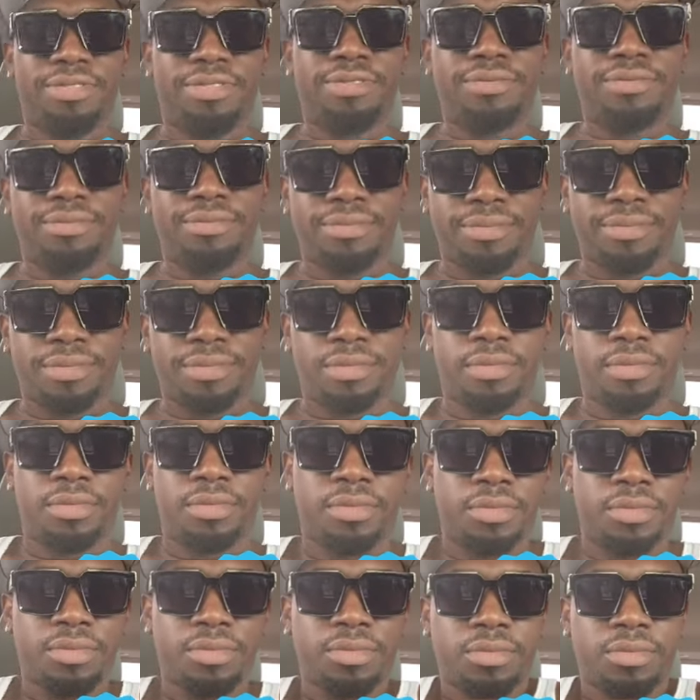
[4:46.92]

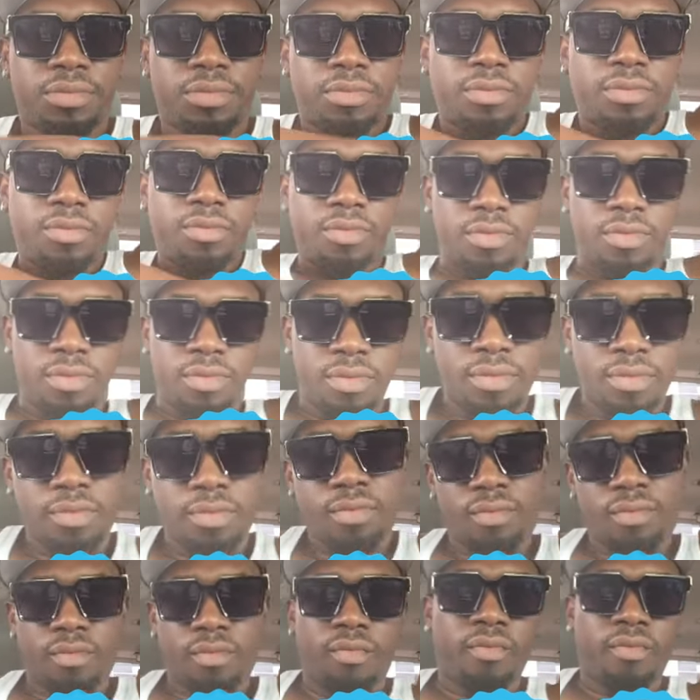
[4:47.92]

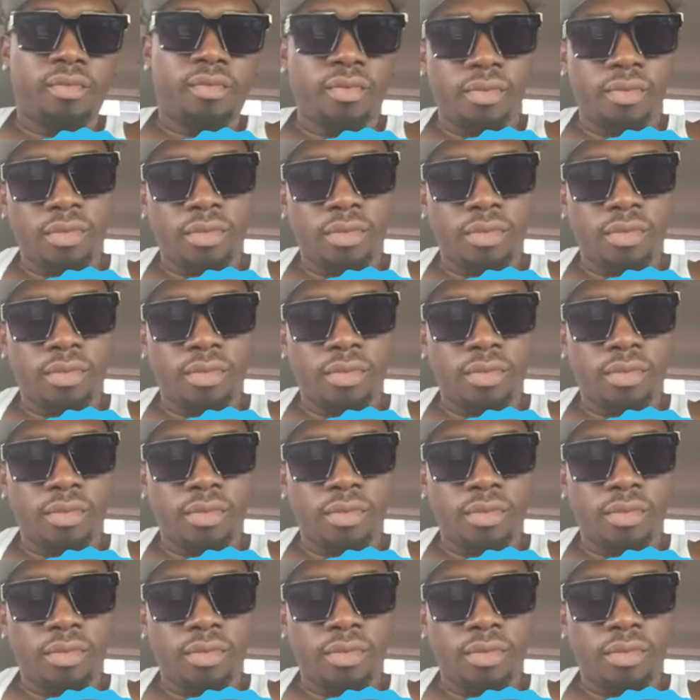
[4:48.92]
Nothing is said.